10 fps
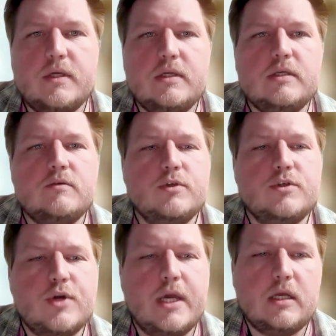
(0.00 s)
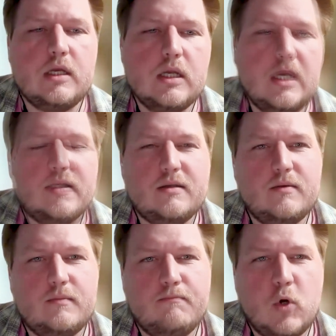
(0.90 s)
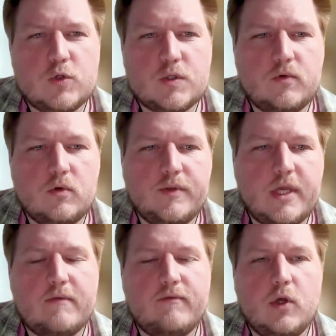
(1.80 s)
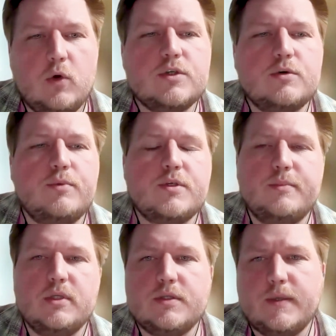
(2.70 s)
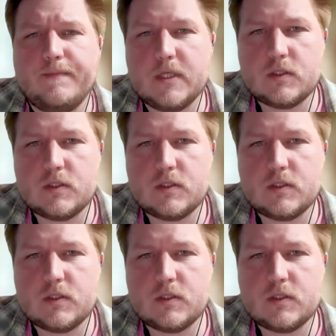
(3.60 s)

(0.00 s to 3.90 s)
they need retraining, and most of all, they have low interpretability.